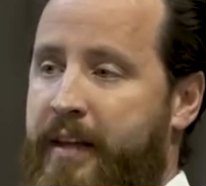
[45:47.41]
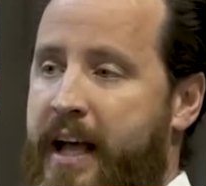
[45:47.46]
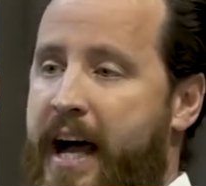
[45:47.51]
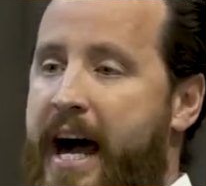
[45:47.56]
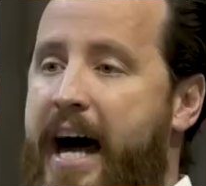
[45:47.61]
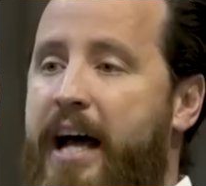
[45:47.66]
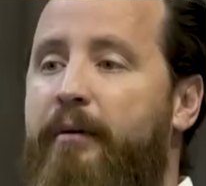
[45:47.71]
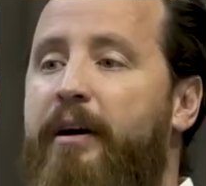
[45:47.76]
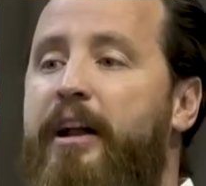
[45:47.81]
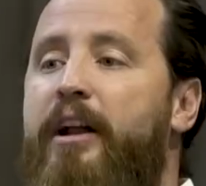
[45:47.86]

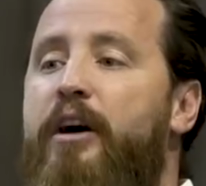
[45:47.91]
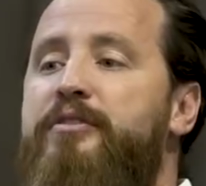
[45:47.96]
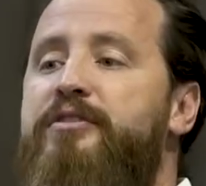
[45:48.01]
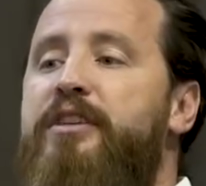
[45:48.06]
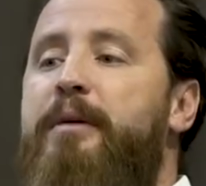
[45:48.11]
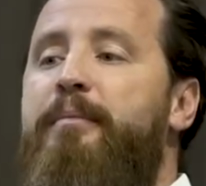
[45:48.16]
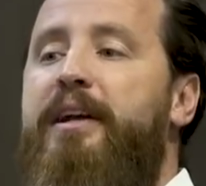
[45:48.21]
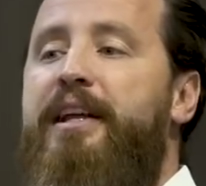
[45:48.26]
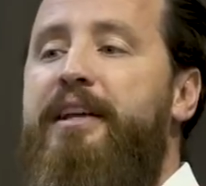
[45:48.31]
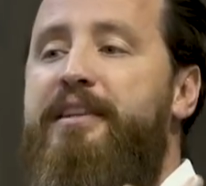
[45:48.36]
How do I know
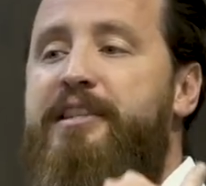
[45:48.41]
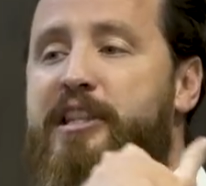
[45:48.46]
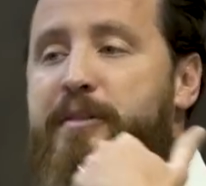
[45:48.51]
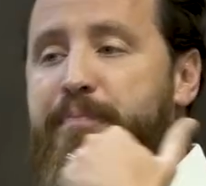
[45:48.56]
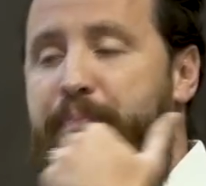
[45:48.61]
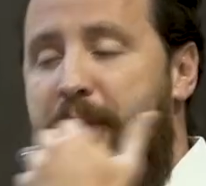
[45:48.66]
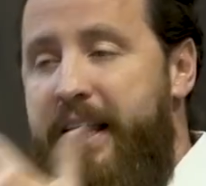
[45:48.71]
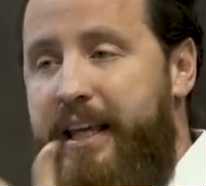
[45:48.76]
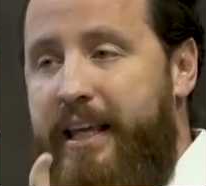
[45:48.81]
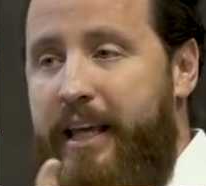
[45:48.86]
somebody is
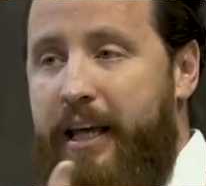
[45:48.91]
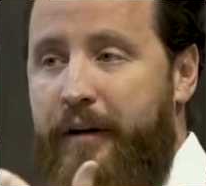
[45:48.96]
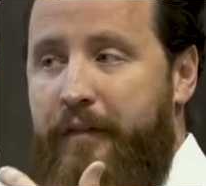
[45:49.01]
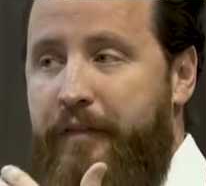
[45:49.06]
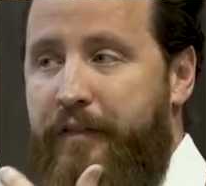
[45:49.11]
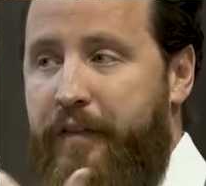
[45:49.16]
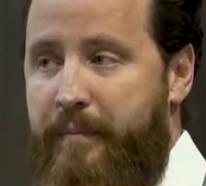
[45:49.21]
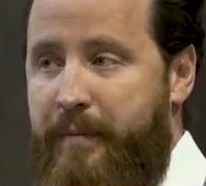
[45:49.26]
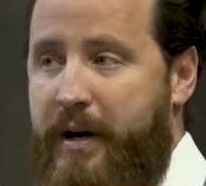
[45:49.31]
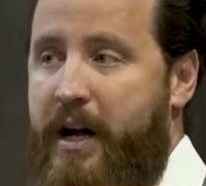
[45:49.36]
speaking
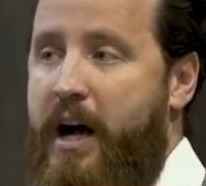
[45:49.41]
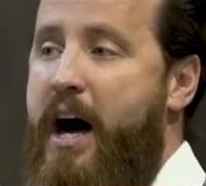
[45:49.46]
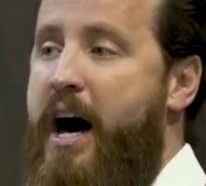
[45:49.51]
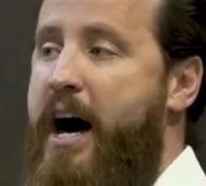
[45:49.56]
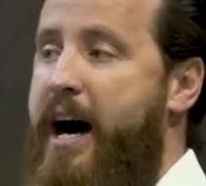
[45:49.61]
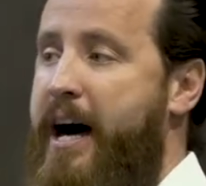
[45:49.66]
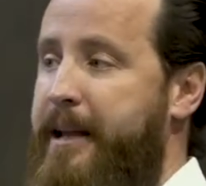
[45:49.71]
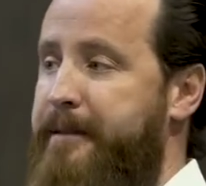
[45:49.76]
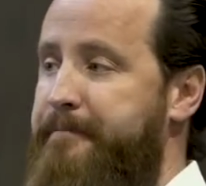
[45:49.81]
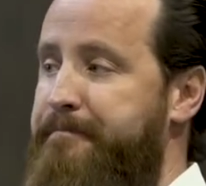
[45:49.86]
from
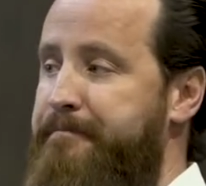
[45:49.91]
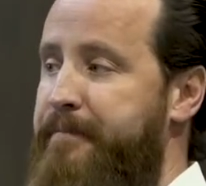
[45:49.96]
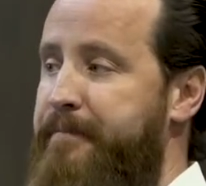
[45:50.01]
God?